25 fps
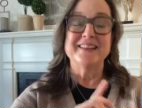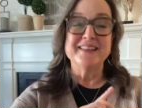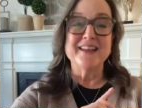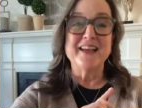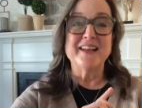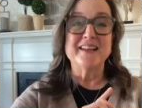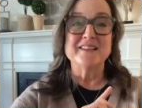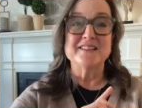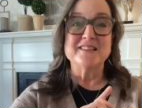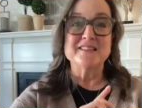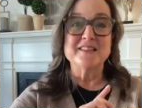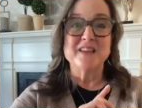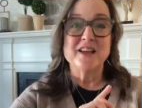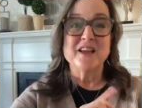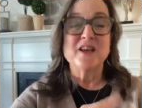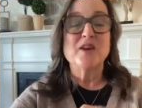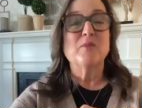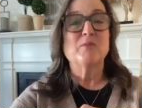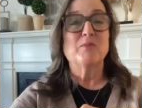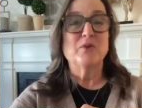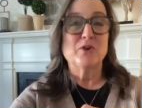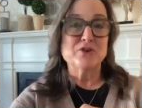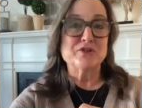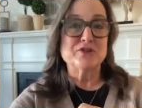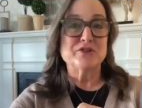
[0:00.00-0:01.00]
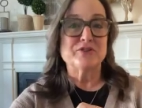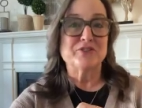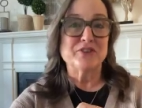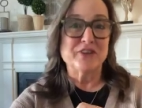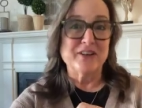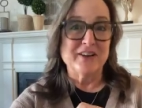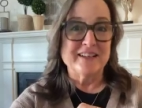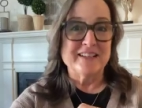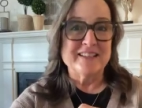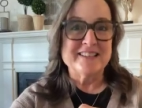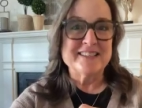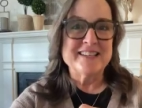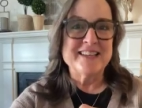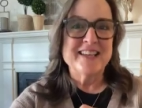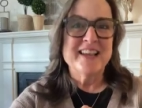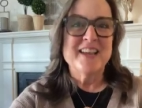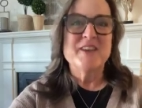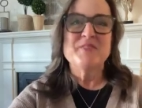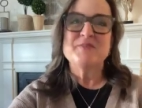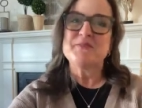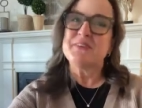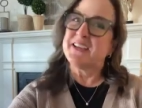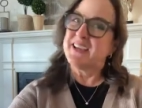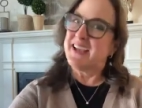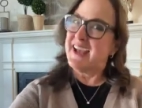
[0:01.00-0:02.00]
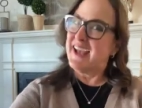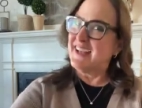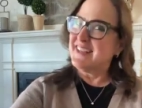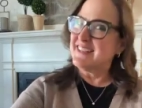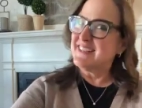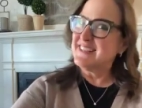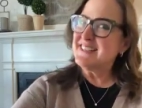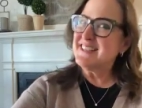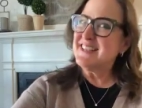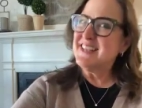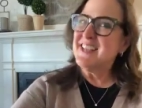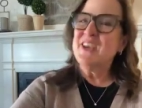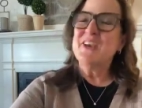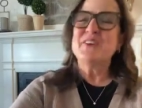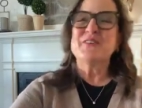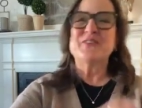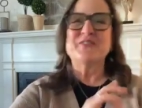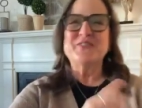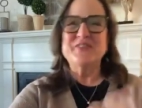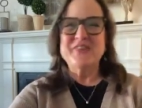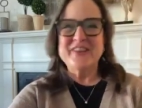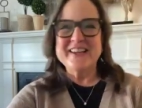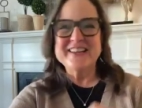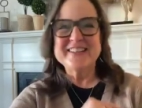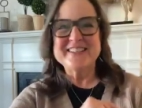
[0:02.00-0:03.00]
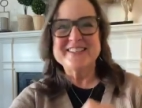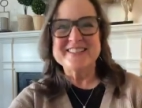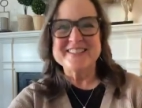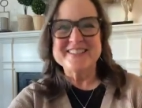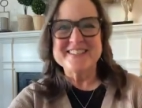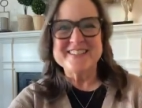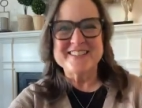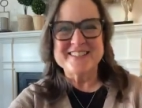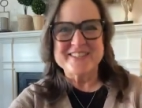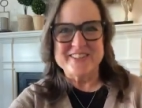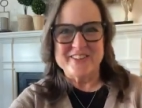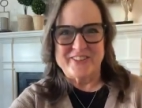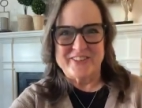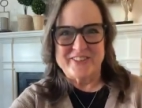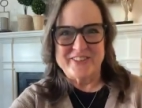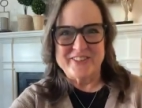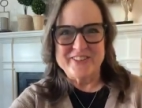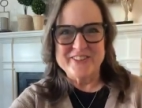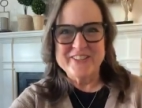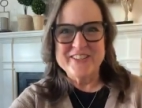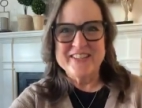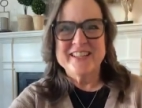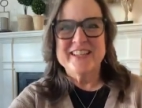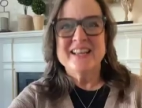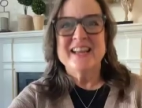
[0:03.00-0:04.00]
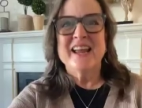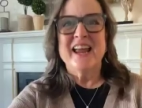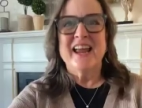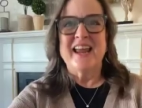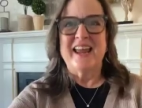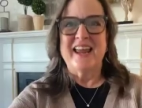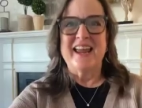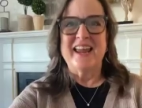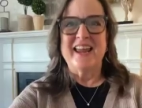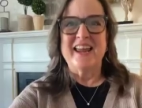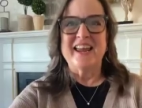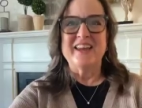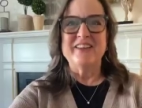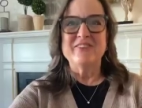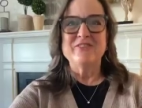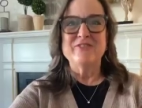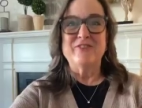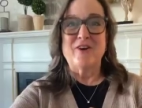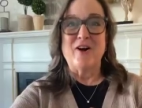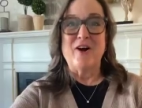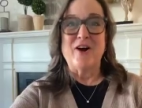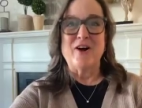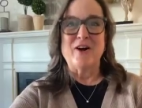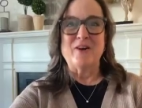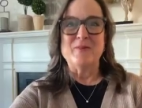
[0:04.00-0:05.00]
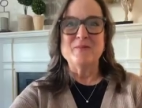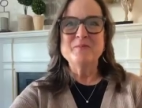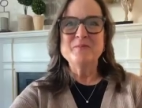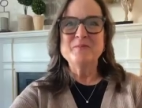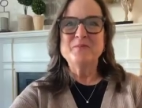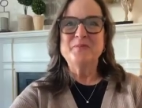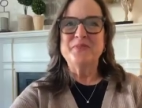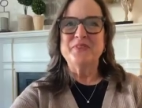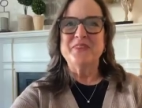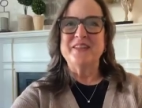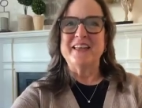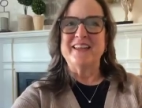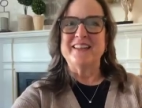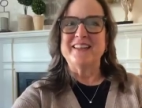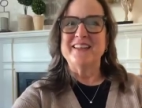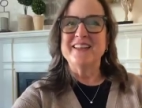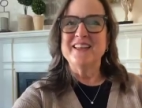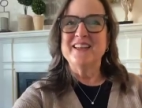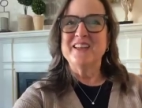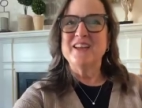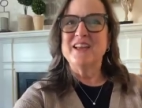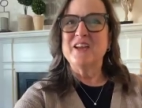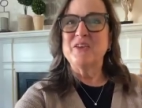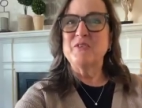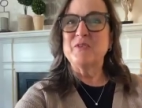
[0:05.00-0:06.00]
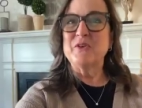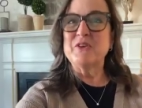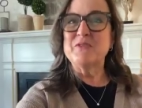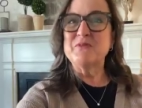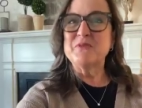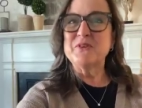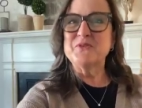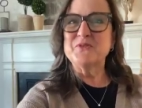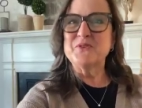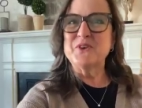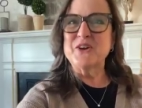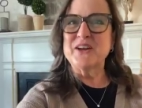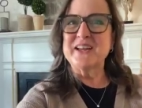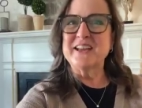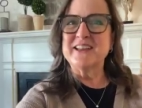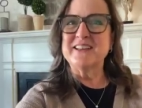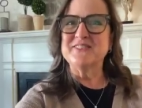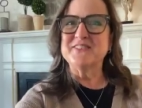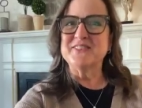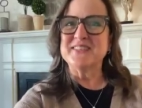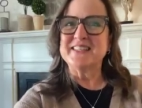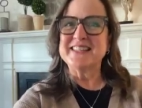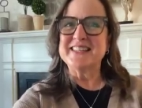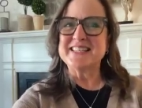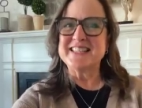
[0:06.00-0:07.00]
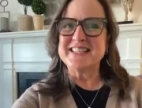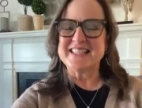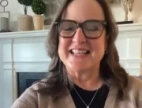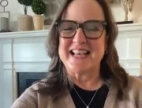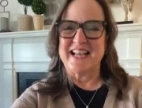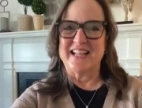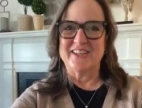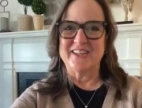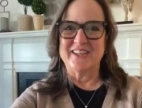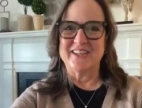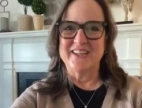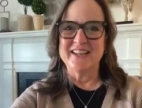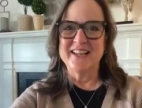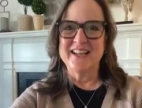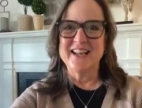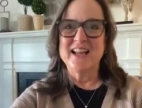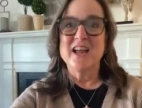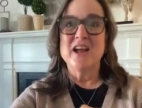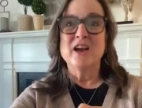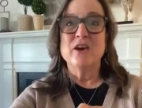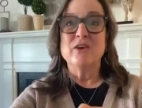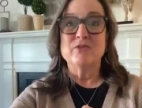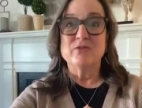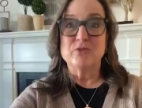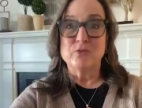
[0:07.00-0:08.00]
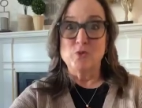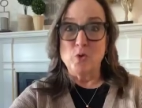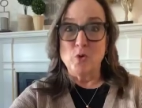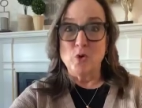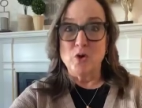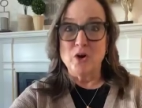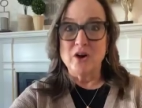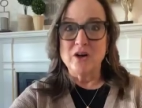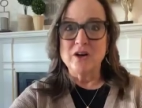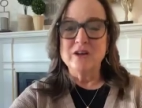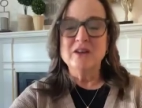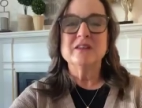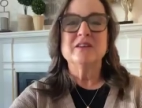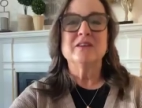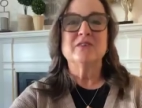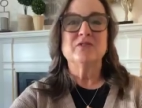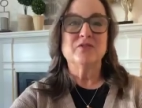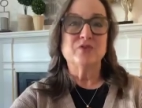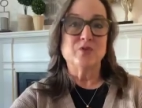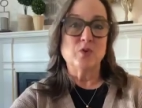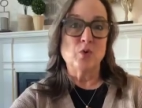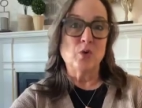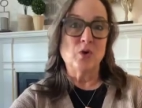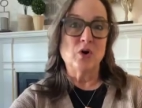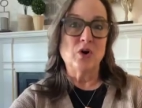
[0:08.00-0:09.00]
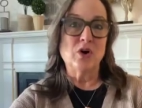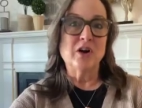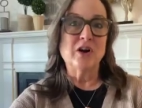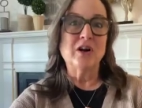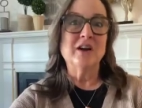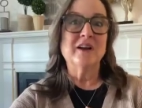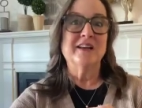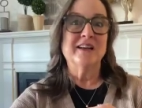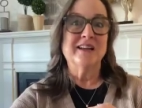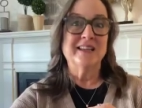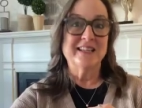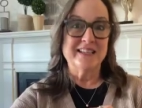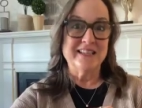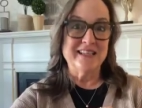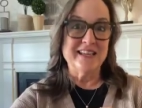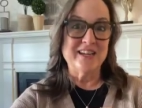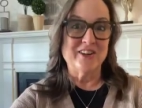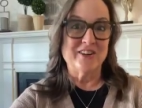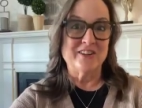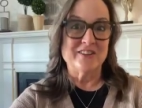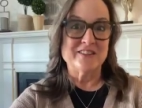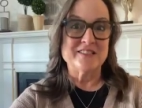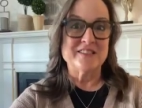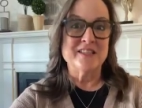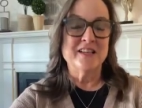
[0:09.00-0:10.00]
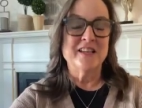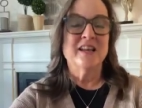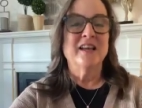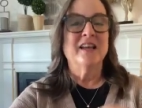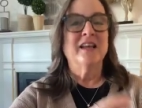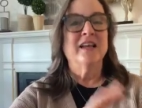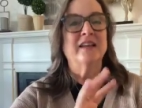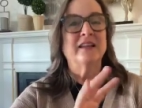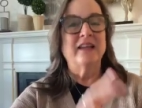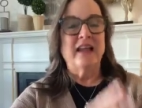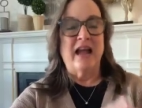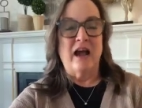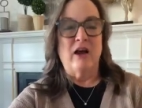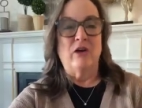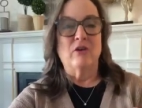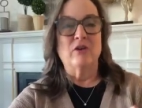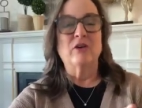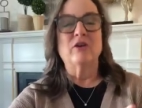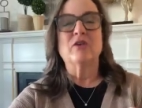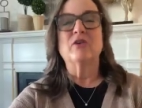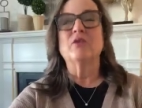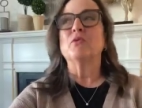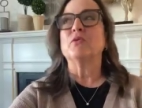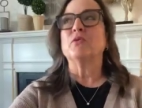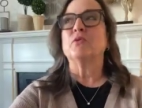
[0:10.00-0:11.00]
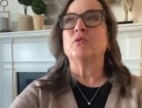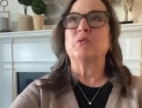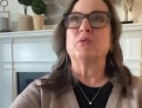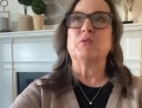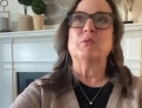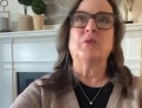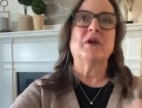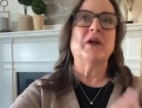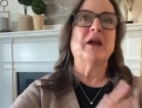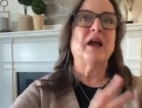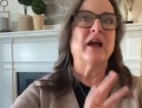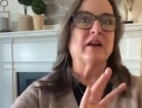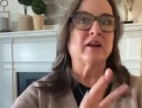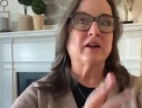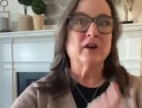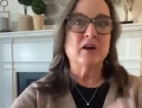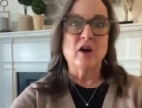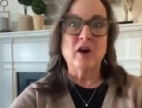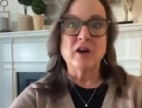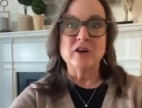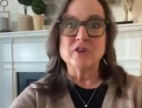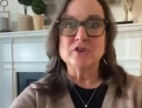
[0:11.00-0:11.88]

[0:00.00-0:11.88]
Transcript: and that is perseverance. Because we just sold a farm that we've been working with the seller for 4 years. Now, we had a